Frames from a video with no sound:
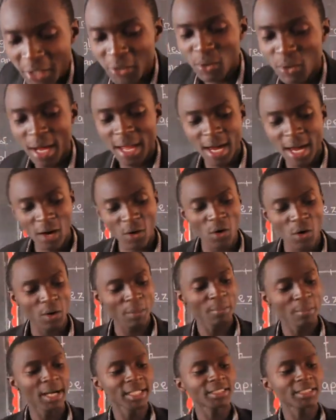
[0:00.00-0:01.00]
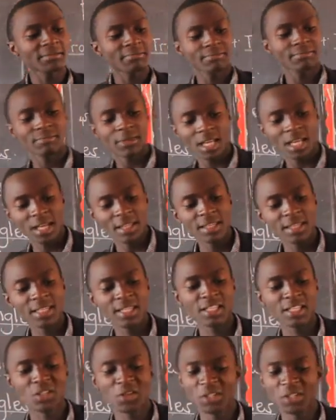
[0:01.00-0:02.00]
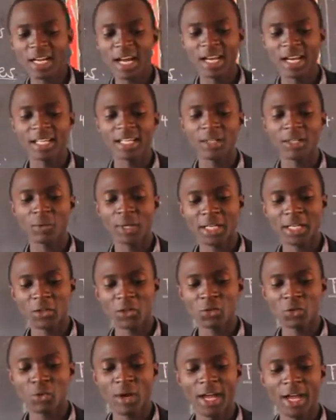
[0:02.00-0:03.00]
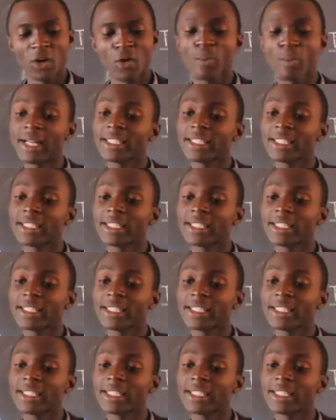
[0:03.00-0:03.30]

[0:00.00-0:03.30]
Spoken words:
triangle, but this is not an equilateral triangle.